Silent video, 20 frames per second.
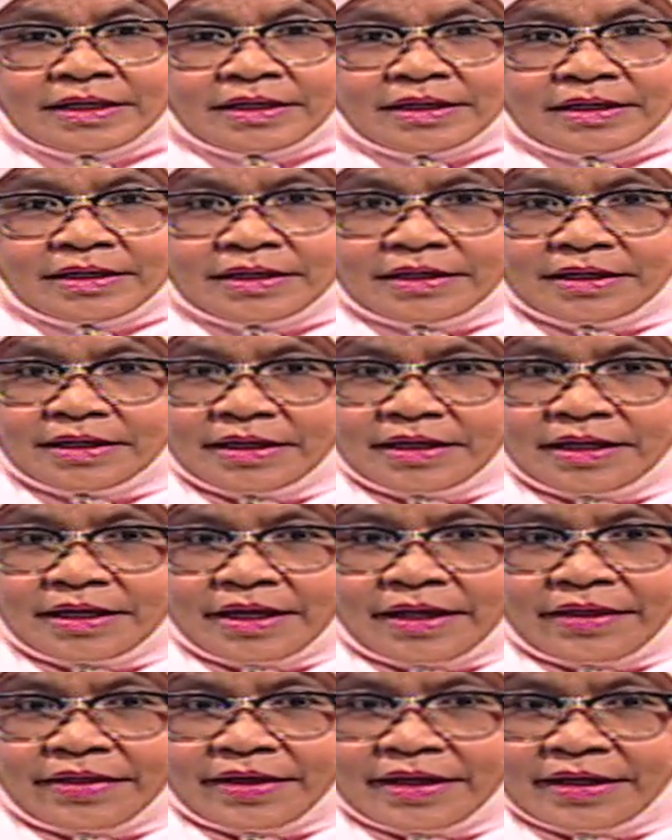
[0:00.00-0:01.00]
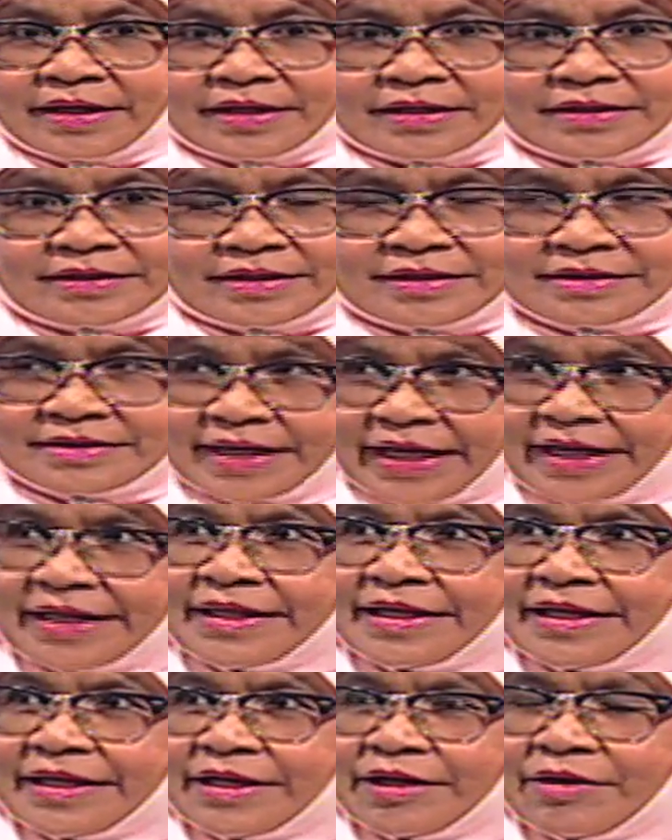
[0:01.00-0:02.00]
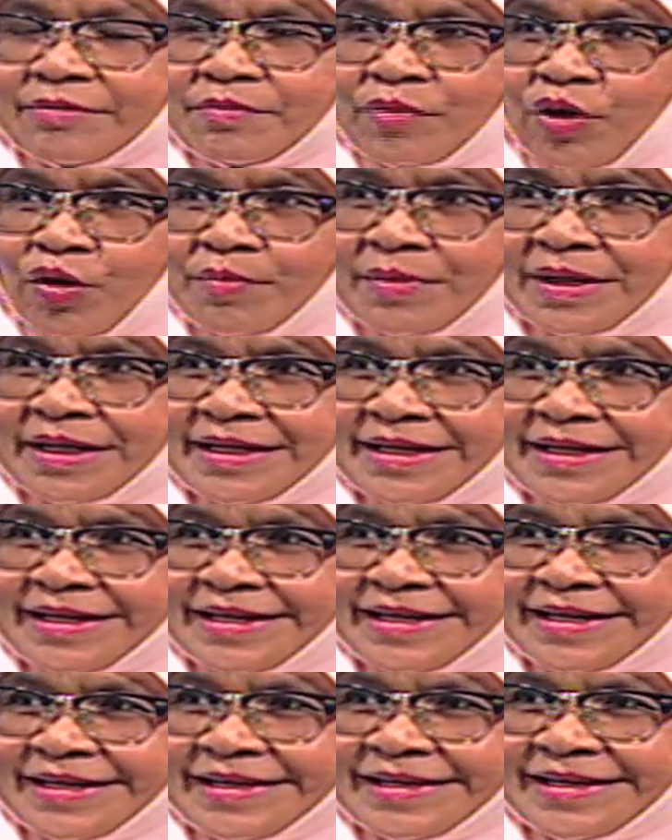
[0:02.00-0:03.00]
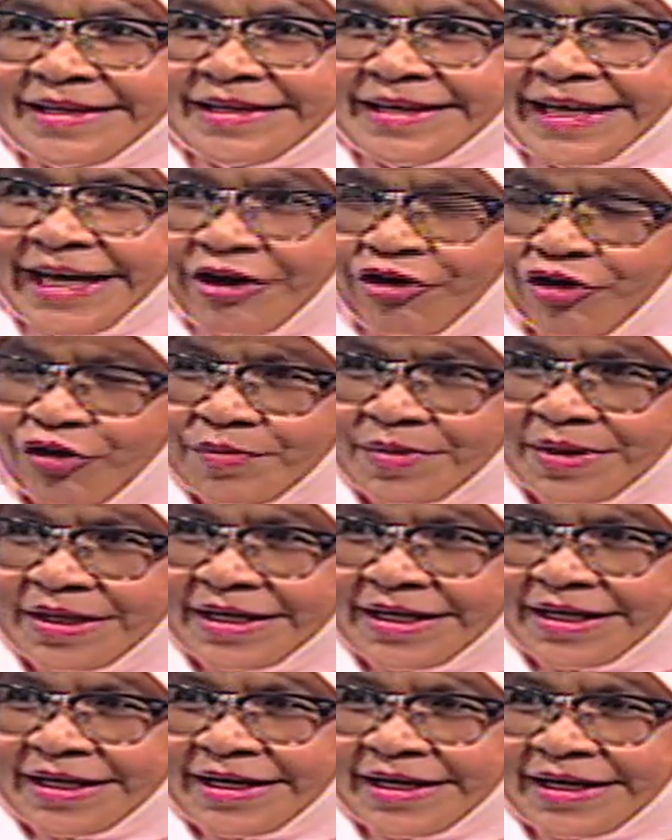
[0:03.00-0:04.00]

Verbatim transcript: uh, uh, I think, it's exciting moment in Nairobi, yes.